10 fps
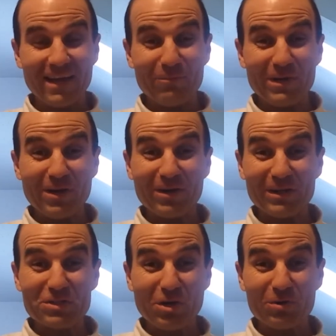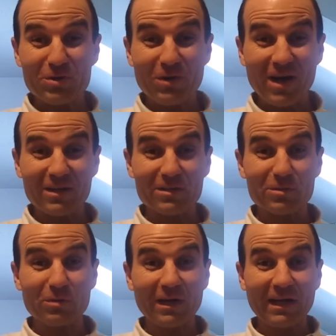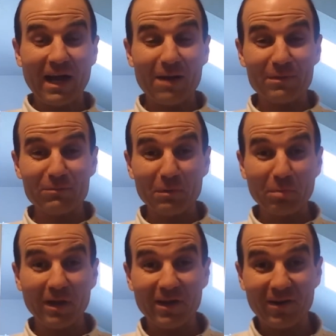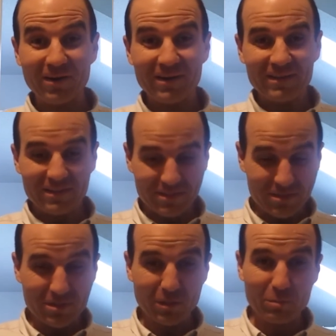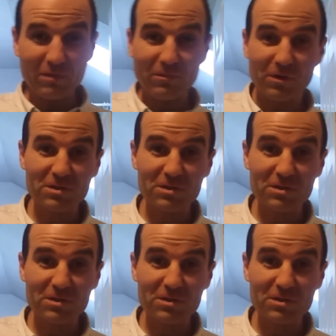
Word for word: we are going to show you how to do a common repair. This is going to be for a